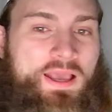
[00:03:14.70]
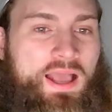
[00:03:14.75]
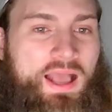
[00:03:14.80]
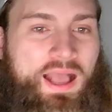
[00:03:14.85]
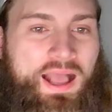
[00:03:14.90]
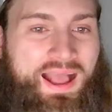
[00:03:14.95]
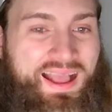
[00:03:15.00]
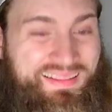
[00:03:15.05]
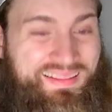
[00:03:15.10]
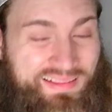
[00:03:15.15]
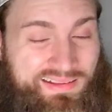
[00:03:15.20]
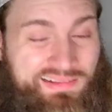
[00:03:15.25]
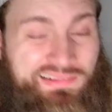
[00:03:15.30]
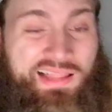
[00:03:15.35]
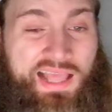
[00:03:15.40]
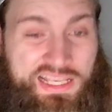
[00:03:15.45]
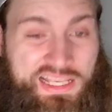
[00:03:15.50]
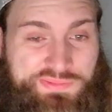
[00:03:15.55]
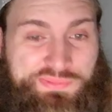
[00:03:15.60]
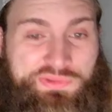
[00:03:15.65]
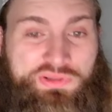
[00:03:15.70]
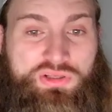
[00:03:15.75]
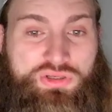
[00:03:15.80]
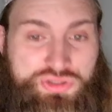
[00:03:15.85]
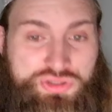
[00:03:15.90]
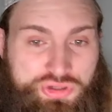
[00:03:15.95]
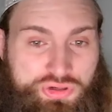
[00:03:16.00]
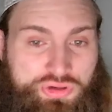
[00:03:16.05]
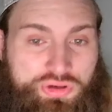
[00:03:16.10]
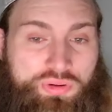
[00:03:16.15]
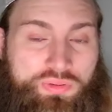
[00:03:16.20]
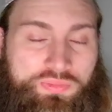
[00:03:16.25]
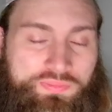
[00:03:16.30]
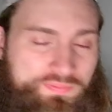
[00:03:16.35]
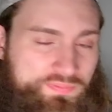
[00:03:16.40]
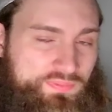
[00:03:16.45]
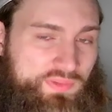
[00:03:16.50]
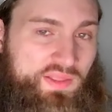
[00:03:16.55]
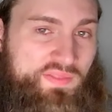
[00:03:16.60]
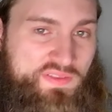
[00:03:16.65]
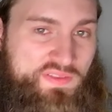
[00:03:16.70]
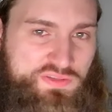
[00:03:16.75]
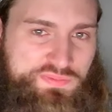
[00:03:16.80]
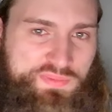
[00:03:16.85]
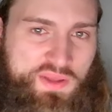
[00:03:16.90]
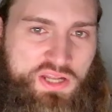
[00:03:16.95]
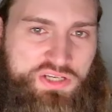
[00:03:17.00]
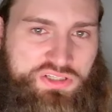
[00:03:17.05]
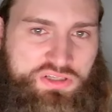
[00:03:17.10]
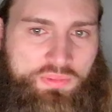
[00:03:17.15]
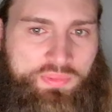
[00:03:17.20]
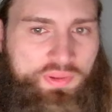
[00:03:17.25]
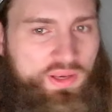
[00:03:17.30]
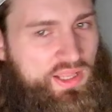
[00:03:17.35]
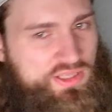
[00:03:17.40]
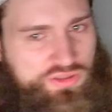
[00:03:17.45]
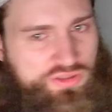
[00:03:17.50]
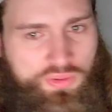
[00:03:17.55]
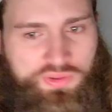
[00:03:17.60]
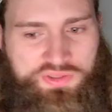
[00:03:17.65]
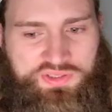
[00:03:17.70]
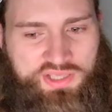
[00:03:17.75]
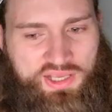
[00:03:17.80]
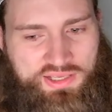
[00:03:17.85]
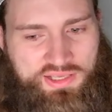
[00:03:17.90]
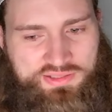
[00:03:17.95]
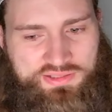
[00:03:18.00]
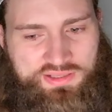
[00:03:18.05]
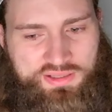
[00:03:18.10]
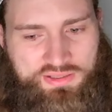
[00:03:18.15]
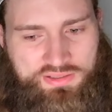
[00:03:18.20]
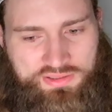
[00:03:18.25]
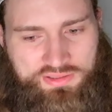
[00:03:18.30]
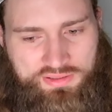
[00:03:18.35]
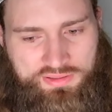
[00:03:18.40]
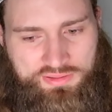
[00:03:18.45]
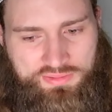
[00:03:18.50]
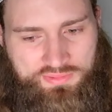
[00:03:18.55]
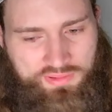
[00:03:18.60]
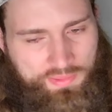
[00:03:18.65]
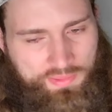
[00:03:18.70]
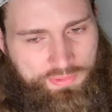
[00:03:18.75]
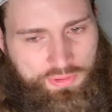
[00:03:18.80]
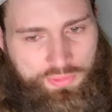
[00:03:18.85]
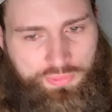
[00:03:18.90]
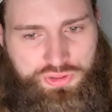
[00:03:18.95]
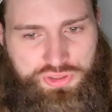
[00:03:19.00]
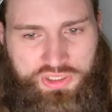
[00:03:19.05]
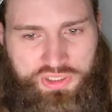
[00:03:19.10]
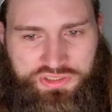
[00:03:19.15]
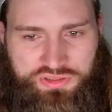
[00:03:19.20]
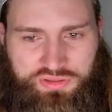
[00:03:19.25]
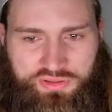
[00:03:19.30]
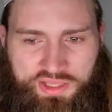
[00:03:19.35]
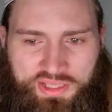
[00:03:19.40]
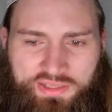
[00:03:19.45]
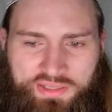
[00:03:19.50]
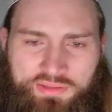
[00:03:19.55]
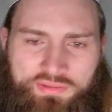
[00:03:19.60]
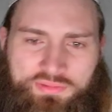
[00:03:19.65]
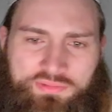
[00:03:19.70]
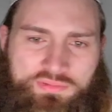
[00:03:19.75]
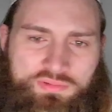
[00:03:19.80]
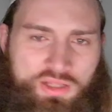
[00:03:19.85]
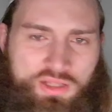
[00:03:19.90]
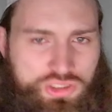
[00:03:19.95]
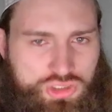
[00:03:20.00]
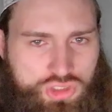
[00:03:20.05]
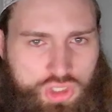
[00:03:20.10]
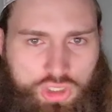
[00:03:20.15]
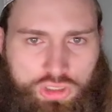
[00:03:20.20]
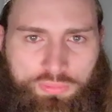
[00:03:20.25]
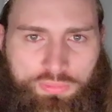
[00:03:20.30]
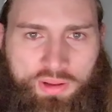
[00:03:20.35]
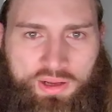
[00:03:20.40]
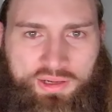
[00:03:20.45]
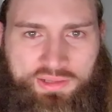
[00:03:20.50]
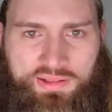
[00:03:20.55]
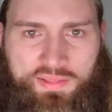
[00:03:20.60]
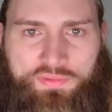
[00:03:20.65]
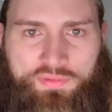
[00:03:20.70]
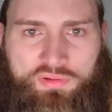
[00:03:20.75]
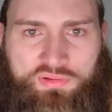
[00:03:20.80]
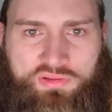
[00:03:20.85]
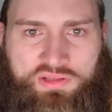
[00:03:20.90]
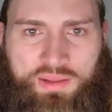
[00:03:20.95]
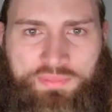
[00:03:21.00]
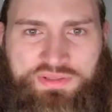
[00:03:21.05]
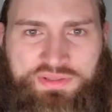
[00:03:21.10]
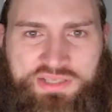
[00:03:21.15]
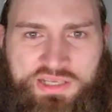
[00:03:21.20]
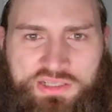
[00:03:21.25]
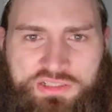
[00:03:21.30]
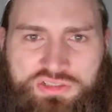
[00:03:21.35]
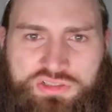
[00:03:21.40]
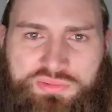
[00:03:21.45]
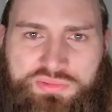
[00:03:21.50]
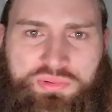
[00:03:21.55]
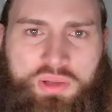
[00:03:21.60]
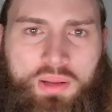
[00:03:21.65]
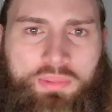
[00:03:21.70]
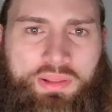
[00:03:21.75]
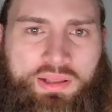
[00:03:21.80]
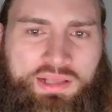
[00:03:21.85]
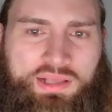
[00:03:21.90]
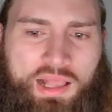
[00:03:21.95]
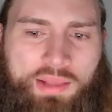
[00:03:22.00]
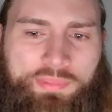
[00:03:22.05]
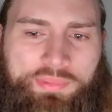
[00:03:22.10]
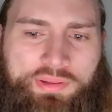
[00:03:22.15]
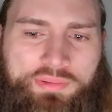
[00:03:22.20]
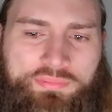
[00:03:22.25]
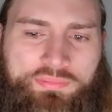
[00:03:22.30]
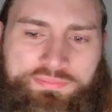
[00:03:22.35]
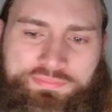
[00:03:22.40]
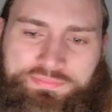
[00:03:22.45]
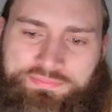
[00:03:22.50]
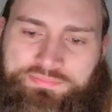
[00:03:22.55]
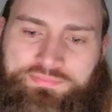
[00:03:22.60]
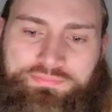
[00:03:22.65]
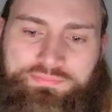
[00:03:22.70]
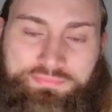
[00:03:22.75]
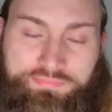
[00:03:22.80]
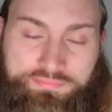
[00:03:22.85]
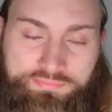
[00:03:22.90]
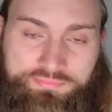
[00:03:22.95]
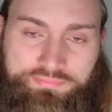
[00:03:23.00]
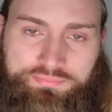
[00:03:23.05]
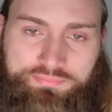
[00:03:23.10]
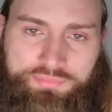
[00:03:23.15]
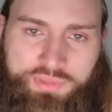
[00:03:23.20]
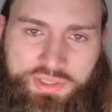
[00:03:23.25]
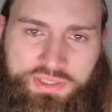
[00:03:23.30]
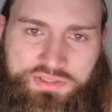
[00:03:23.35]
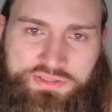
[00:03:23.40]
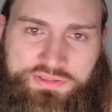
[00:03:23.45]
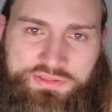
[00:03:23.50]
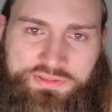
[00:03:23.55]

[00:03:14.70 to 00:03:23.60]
I like Iasmin Lucindo in this matchup. And as always, guys, let me know what you guys are thinking. Let's talk about it down in the comment section. Subscribe, like, comment. Peace.